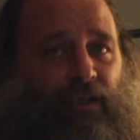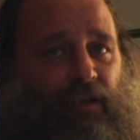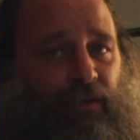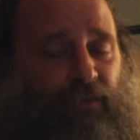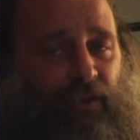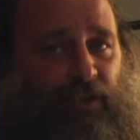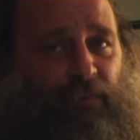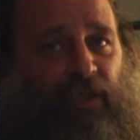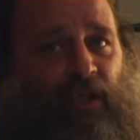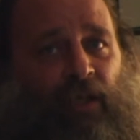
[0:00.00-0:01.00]
you think I'm
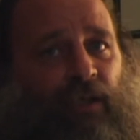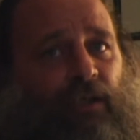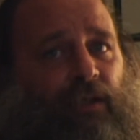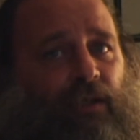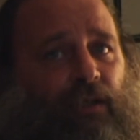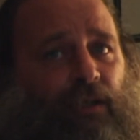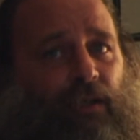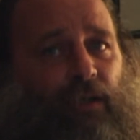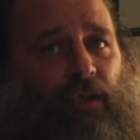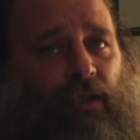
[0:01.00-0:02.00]
kidding.
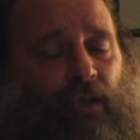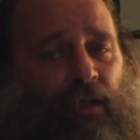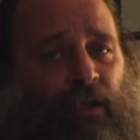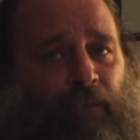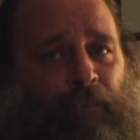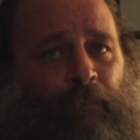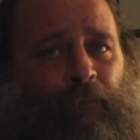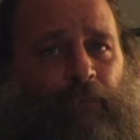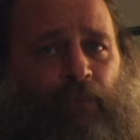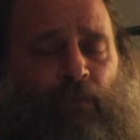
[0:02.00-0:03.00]
Um,
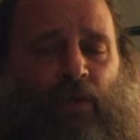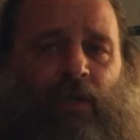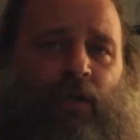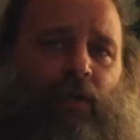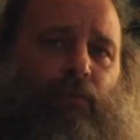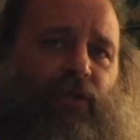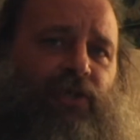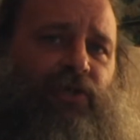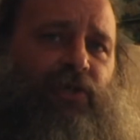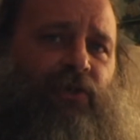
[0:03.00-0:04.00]
but
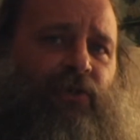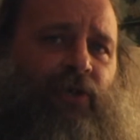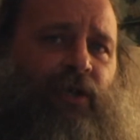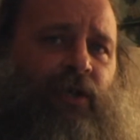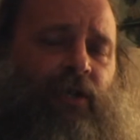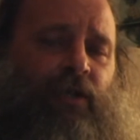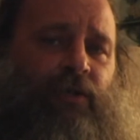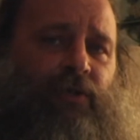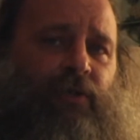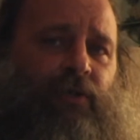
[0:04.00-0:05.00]
you see, the thing
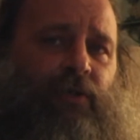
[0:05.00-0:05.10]
is,